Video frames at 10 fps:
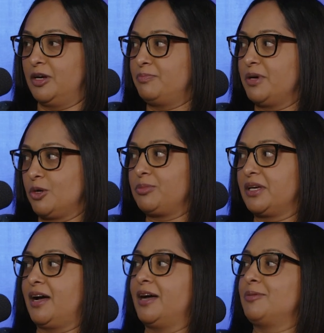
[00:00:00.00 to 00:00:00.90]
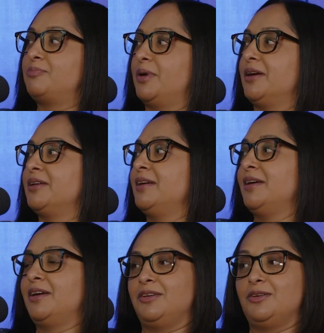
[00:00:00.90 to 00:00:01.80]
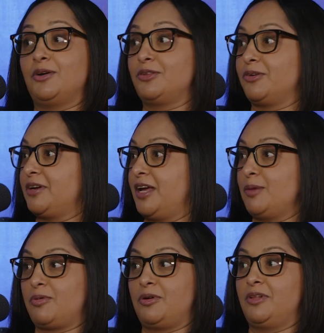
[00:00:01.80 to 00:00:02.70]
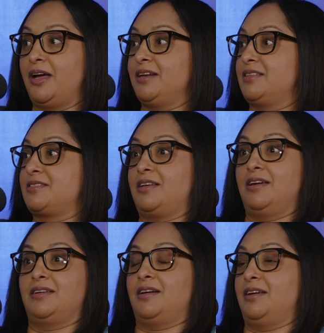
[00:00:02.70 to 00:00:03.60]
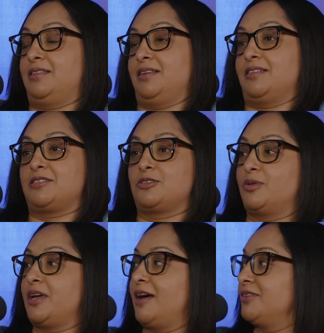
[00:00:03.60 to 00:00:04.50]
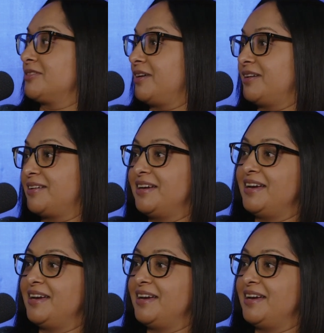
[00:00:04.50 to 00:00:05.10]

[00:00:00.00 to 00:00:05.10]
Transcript: unbearably hot, but you go there in April and it's I think this is what heaven's like.